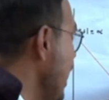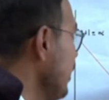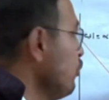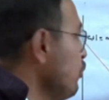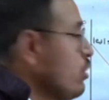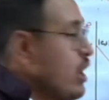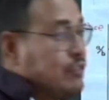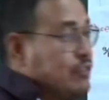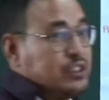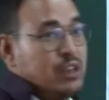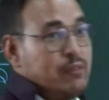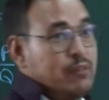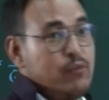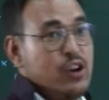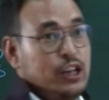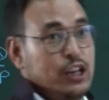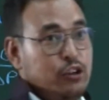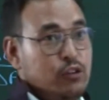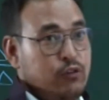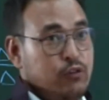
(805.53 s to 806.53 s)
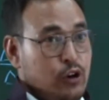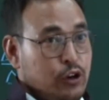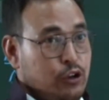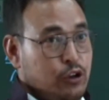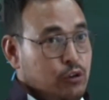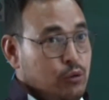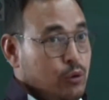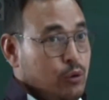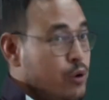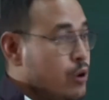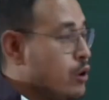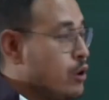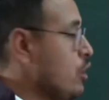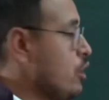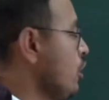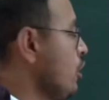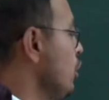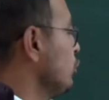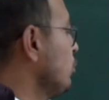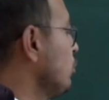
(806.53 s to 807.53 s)
And you have some value for Q.
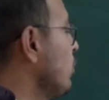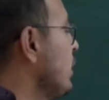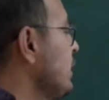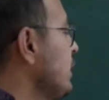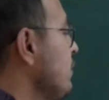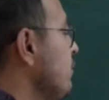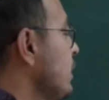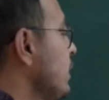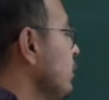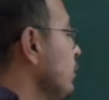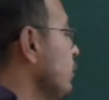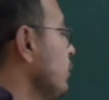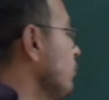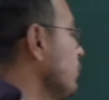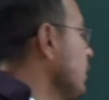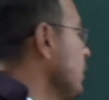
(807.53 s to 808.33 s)
So whatever